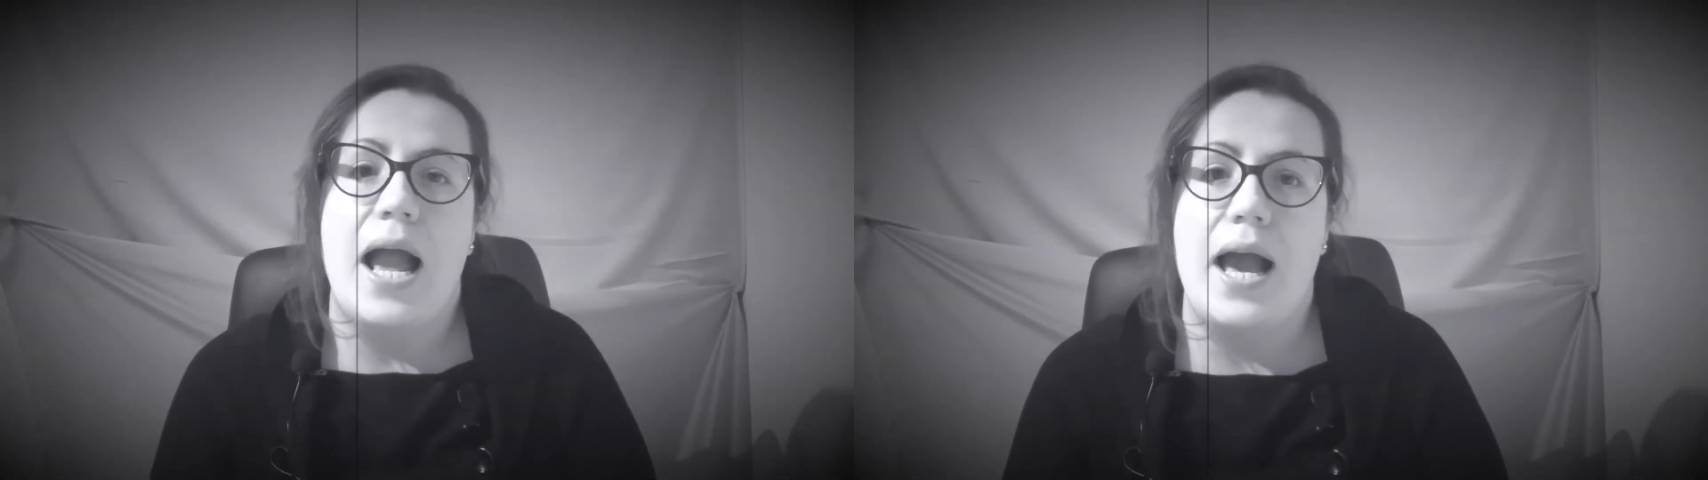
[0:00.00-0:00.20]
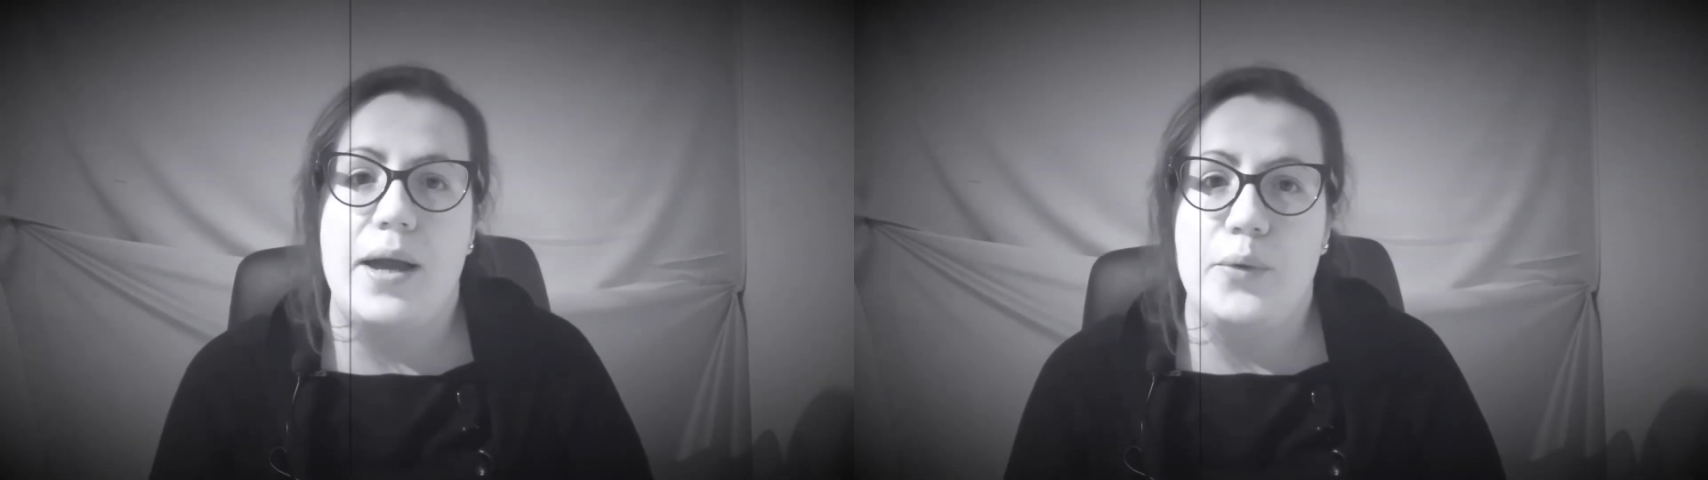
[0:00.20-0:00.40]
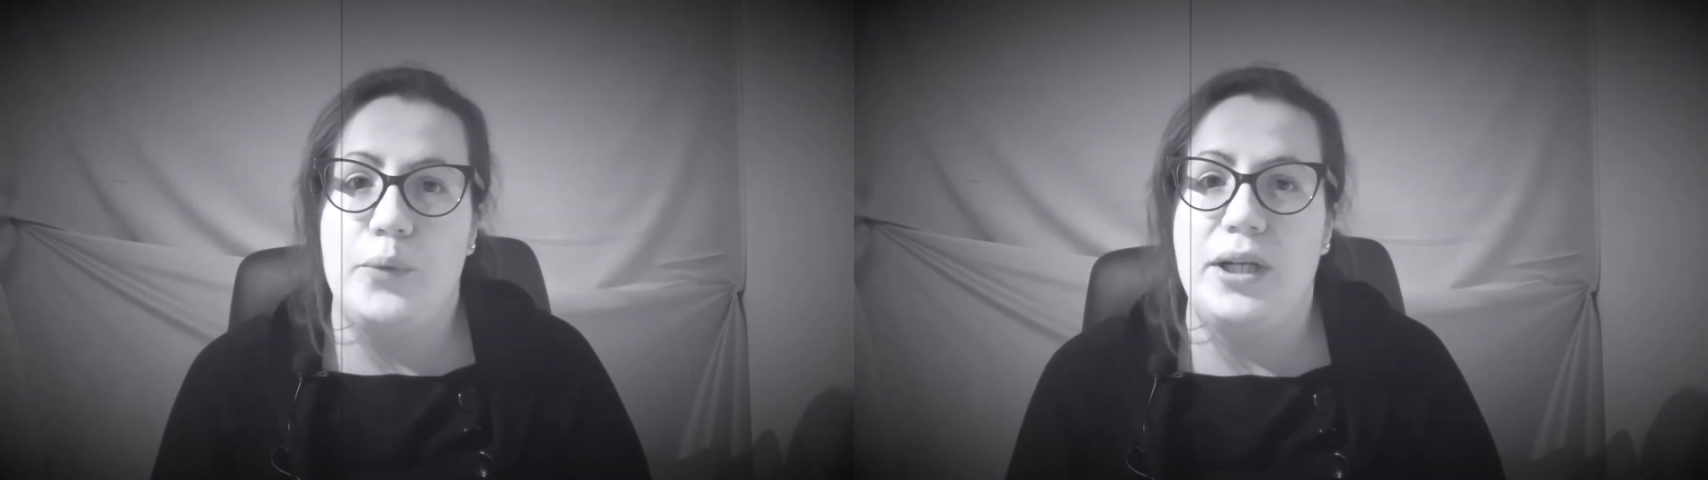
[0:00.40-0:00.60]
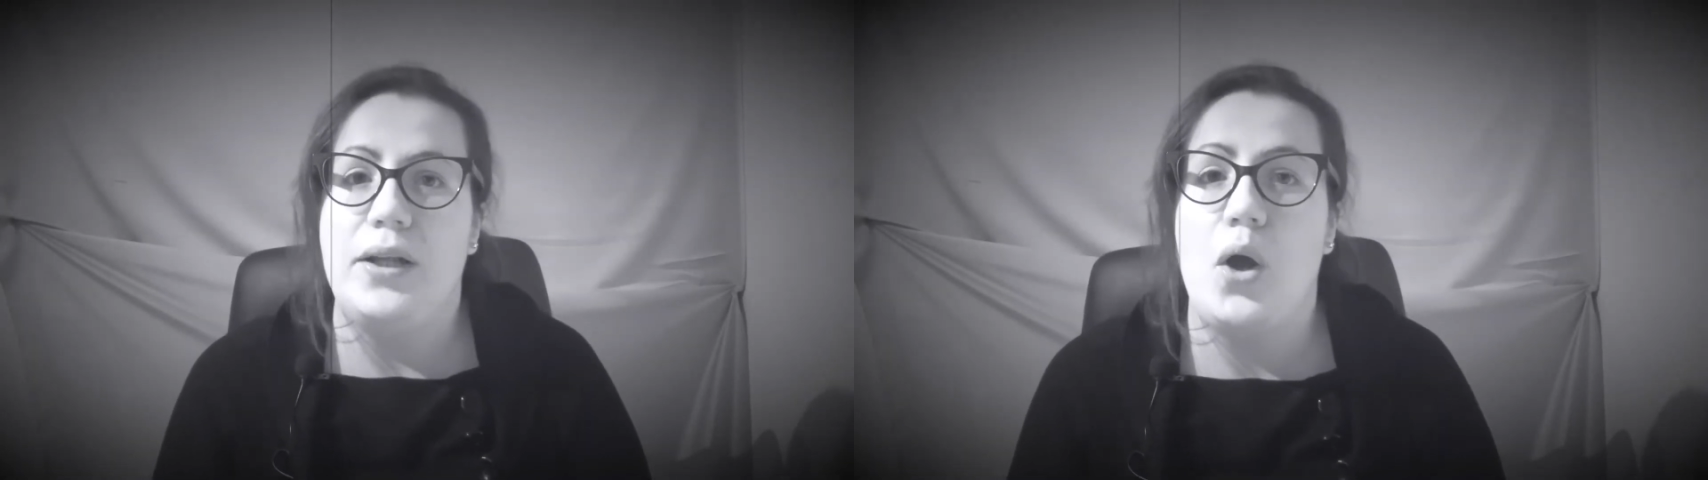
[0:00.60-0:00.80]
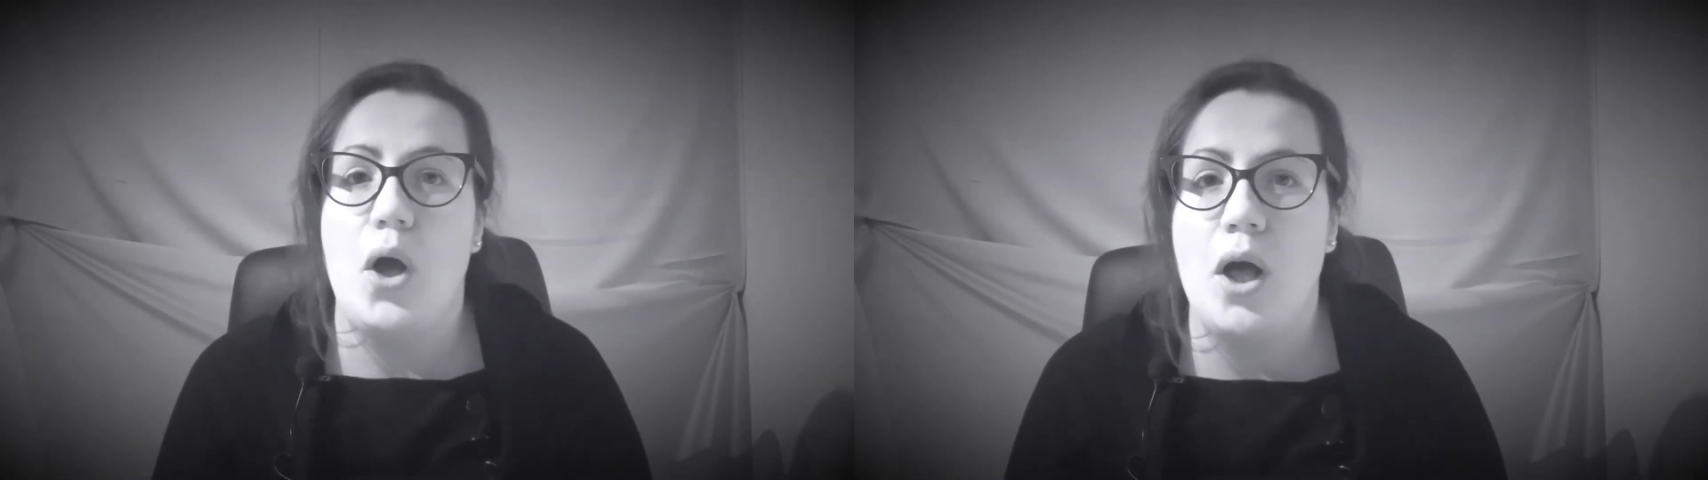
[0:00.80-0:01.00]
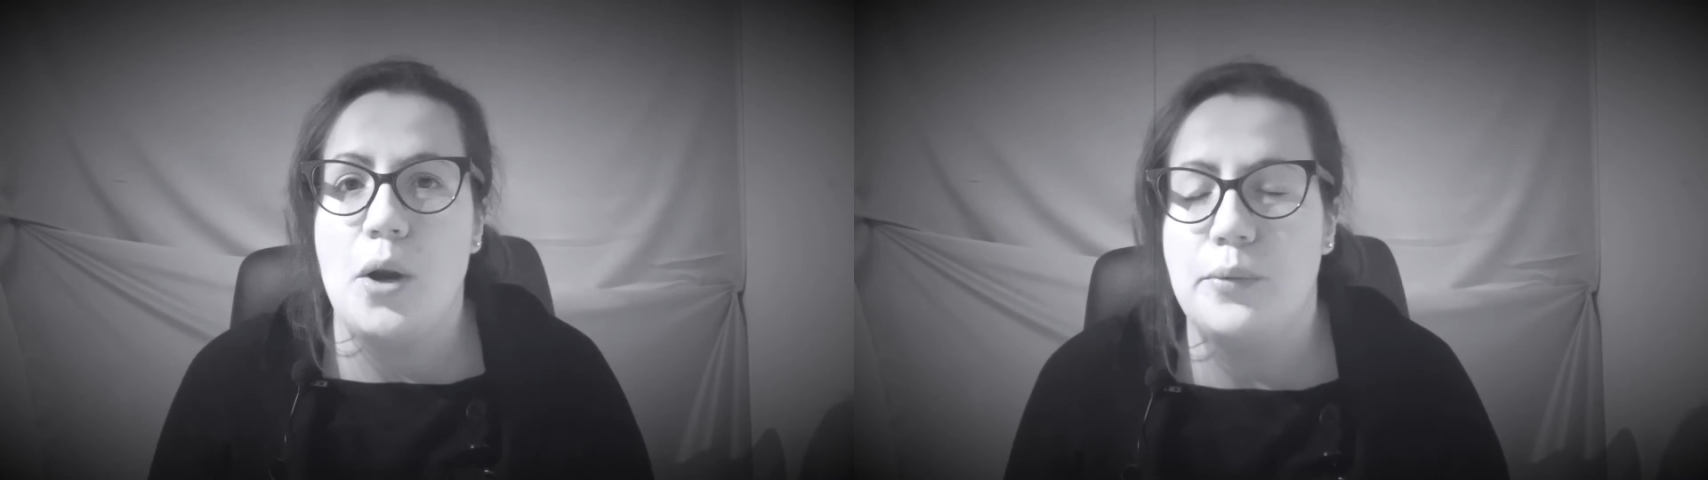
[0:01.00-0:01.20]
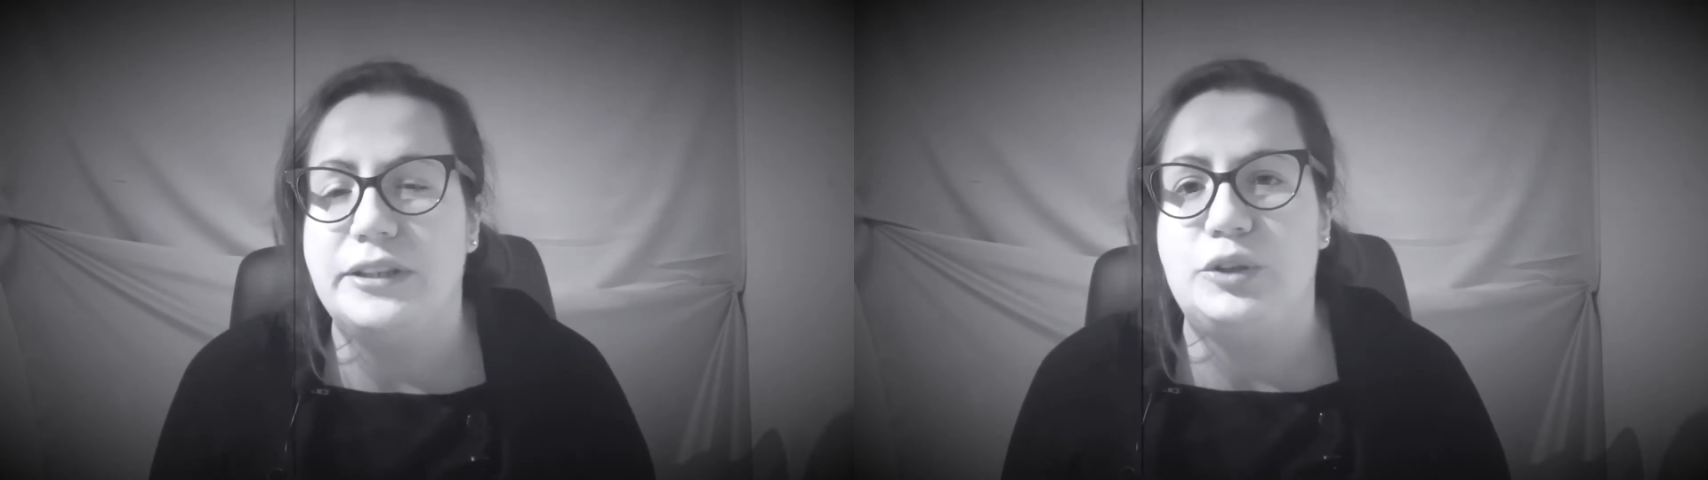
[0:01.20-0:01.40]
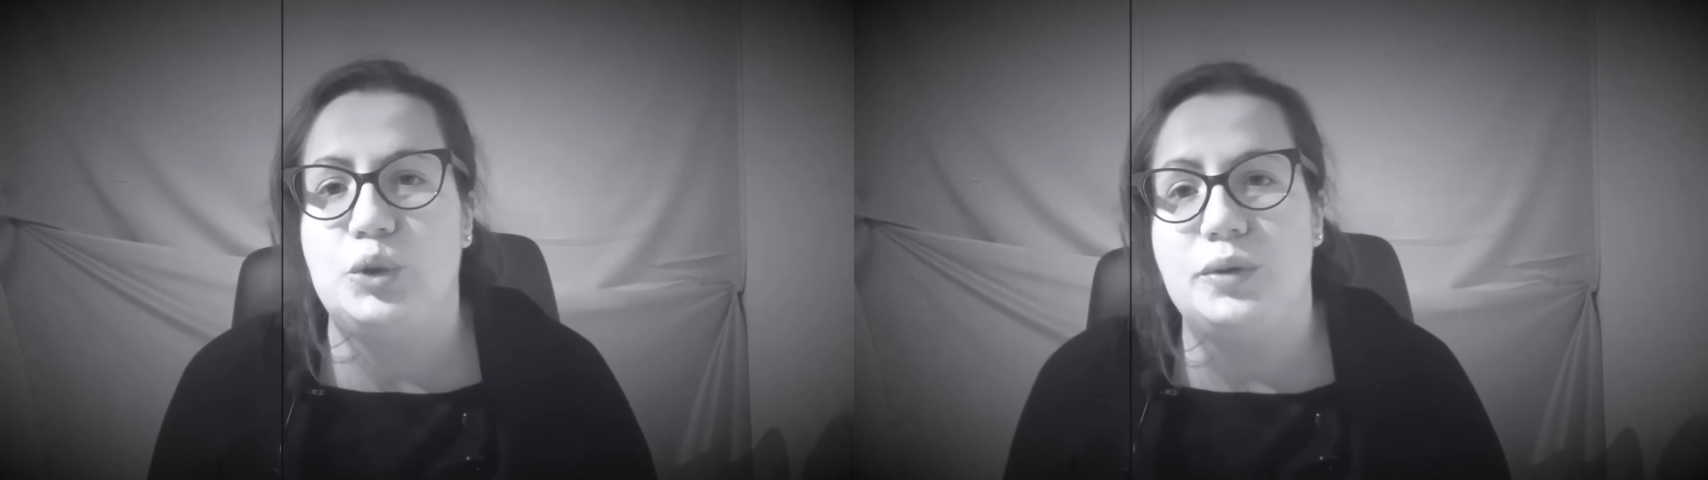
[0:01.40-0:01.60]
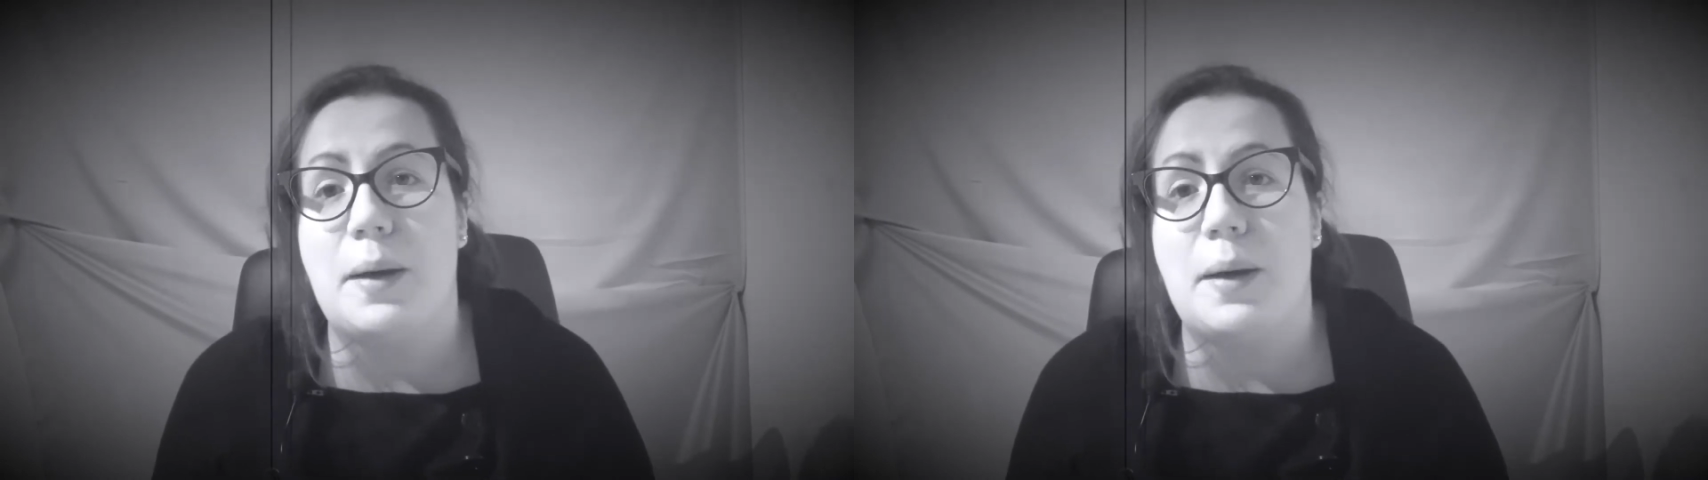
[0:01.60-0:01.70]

I will always use